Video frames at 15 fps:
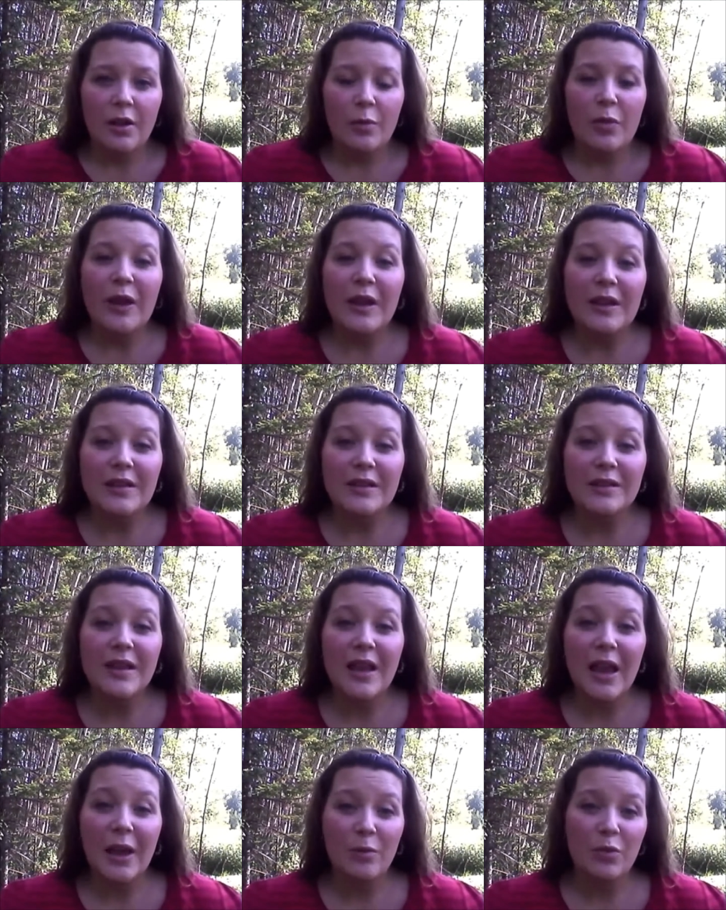
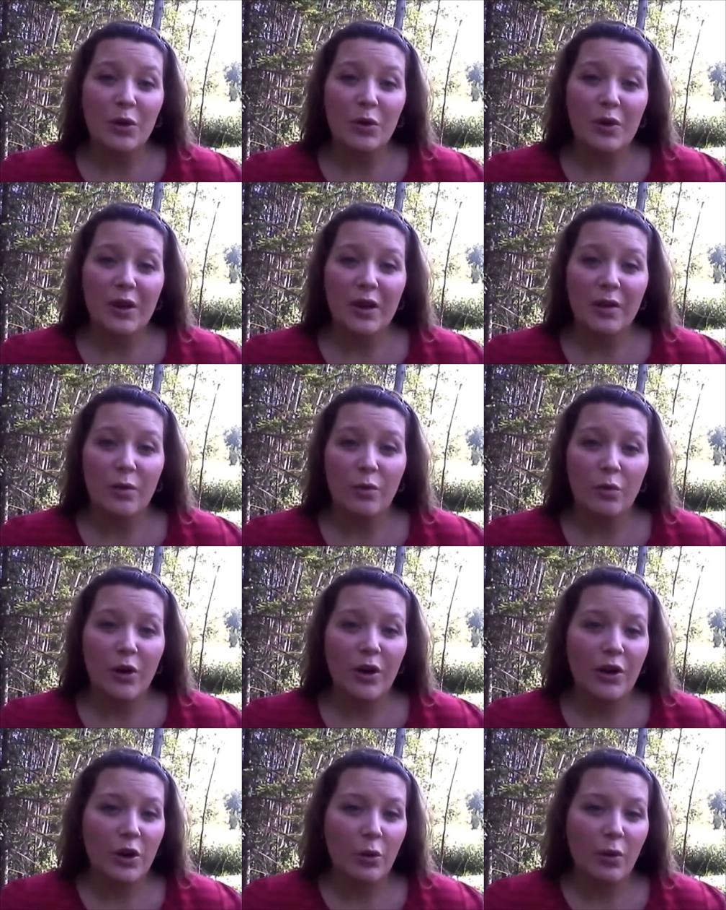peace and beauty in
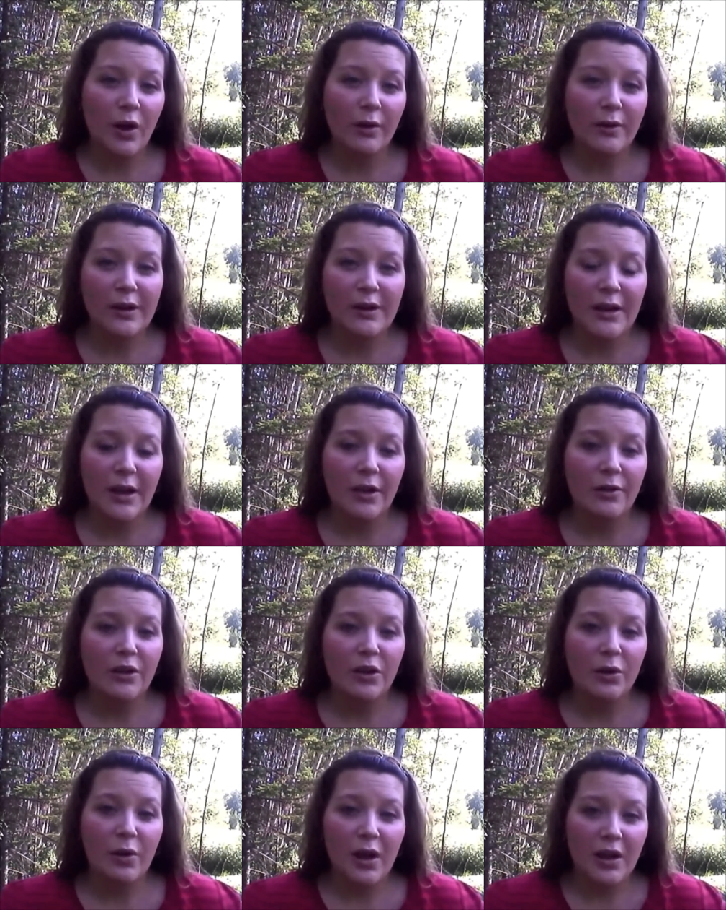where you are right now.
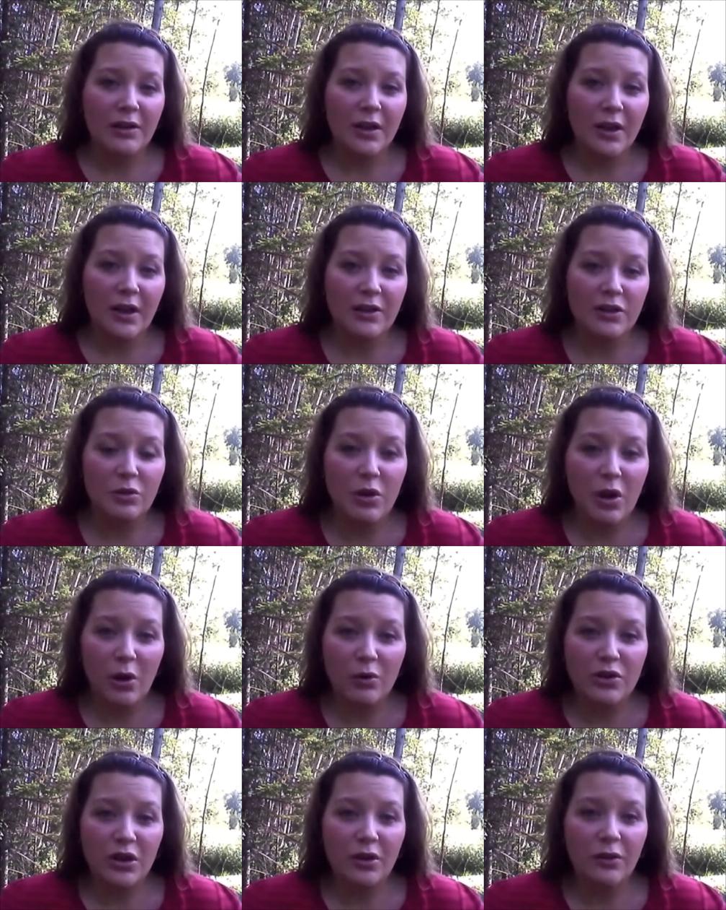I do
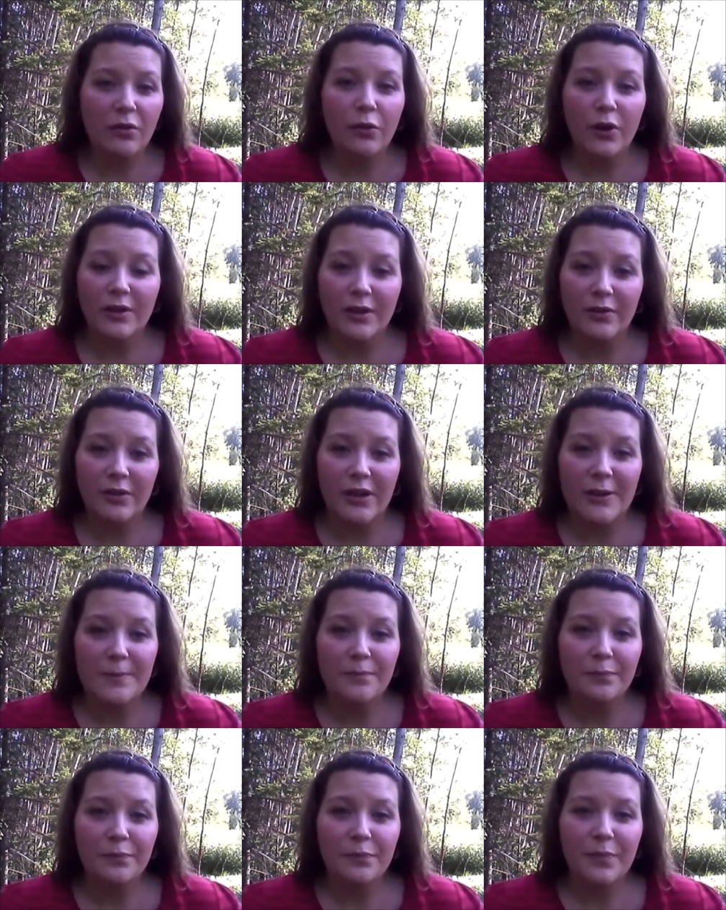coaching for a living,
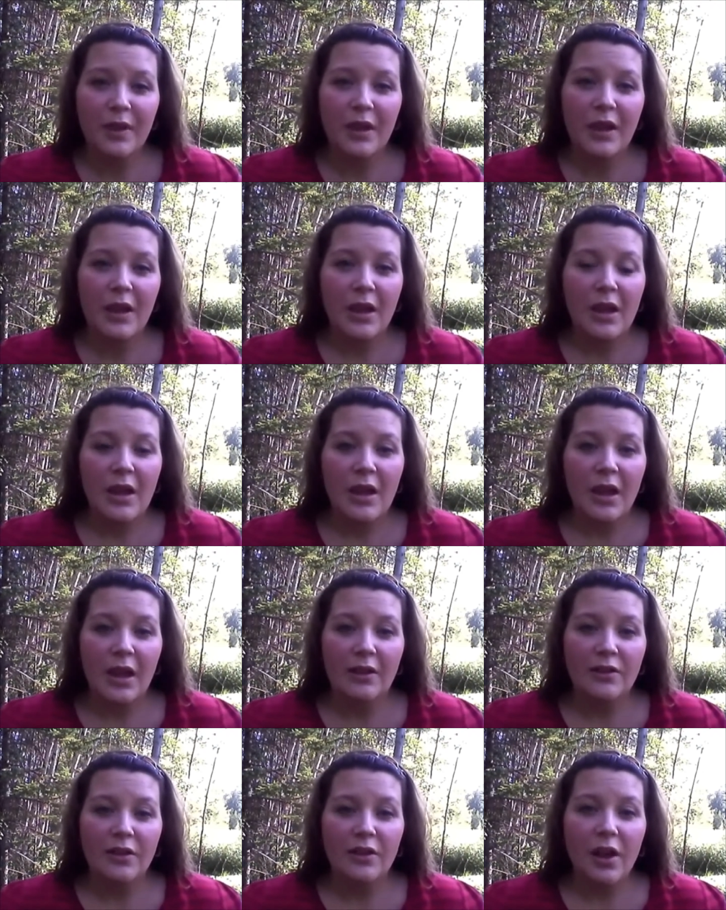
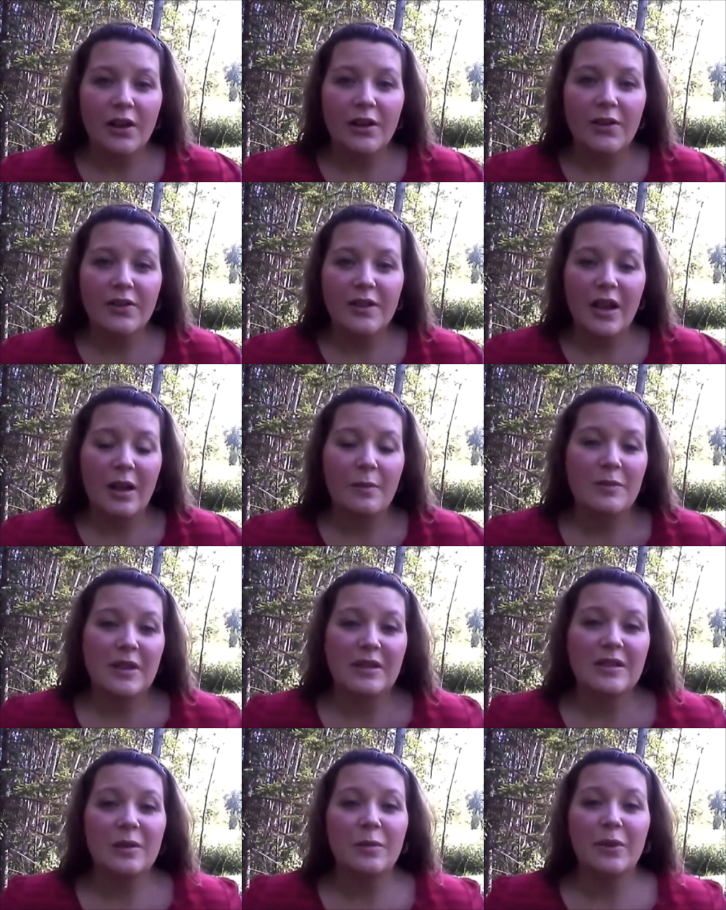And a lot of the times,
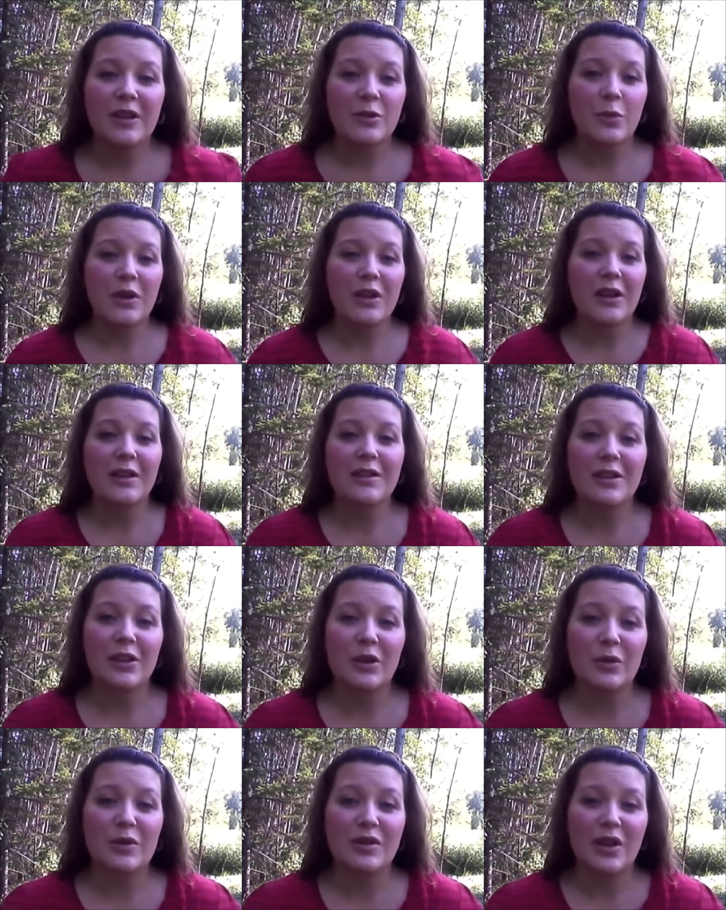that's the place we need
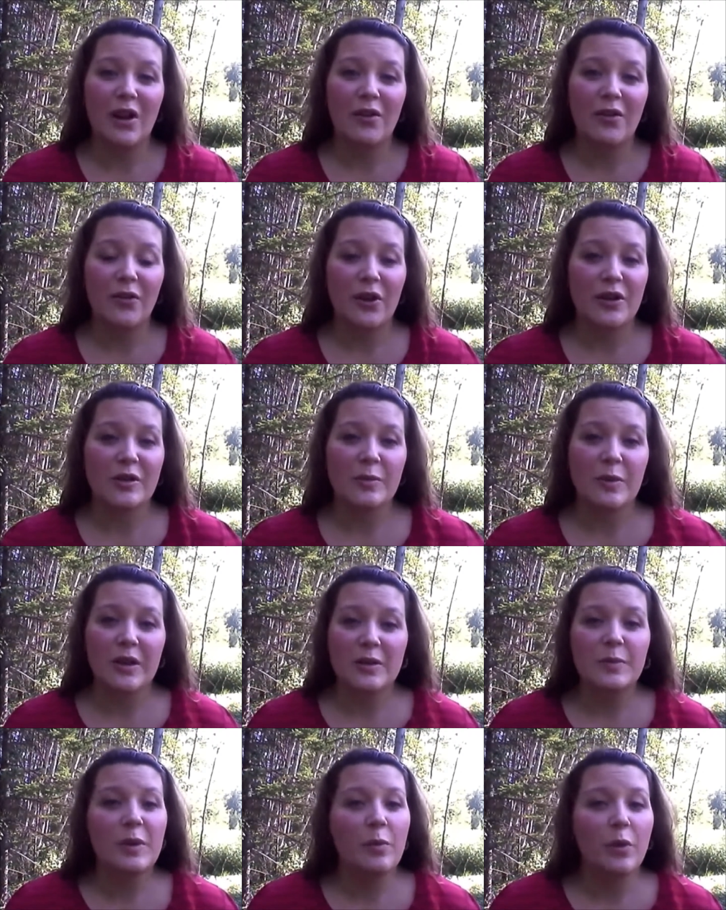to start first,
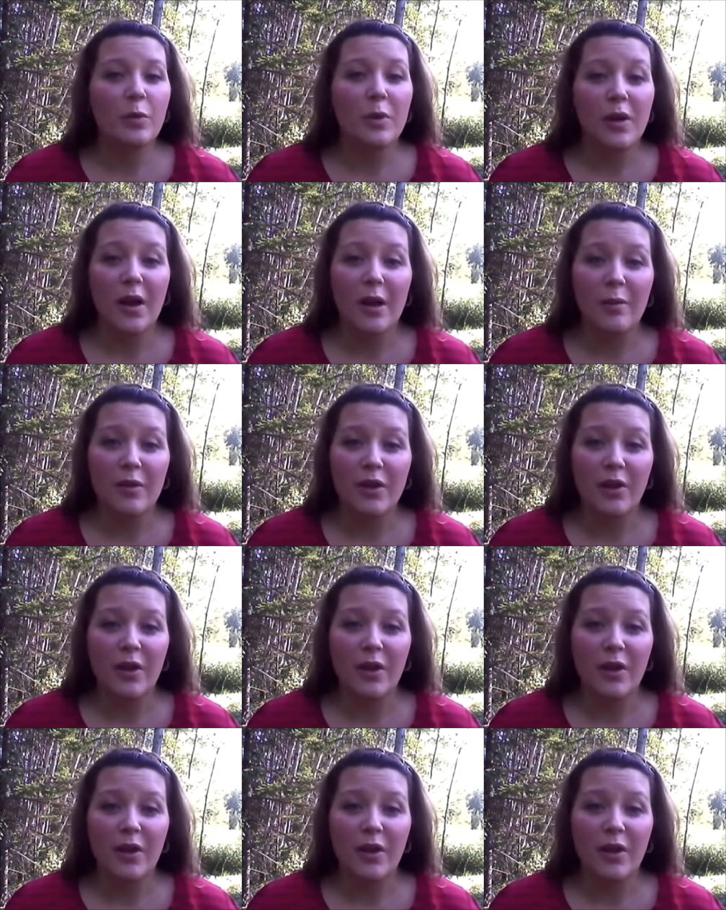because people will come and